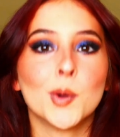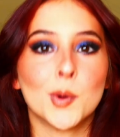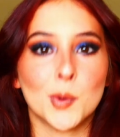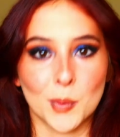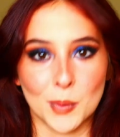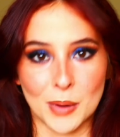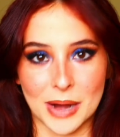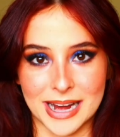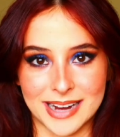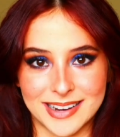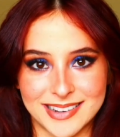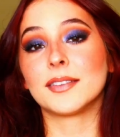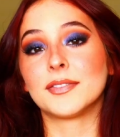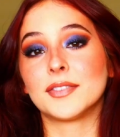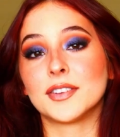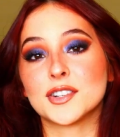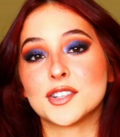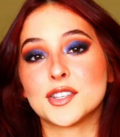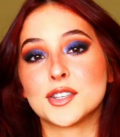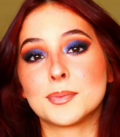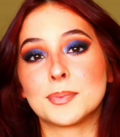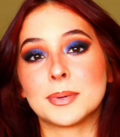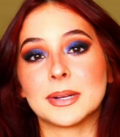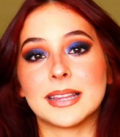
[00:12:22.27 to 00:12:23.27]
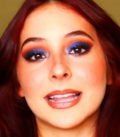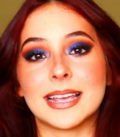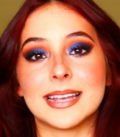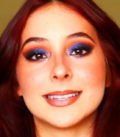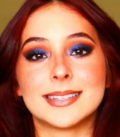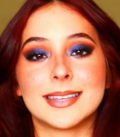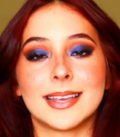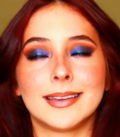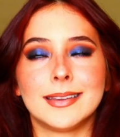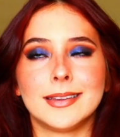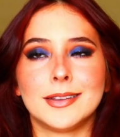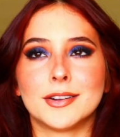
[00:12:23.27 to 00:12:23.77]
great. If you're super
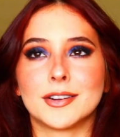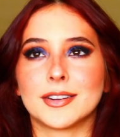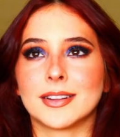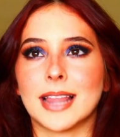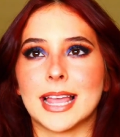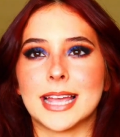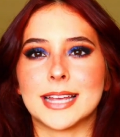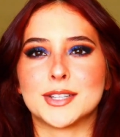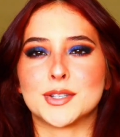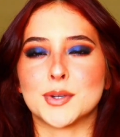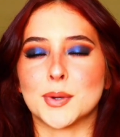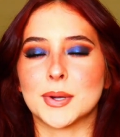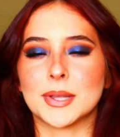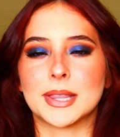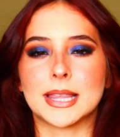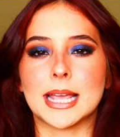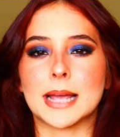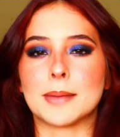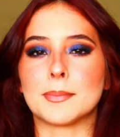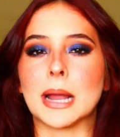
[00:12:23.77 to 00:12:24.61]
lazy and you're like, Dorothy,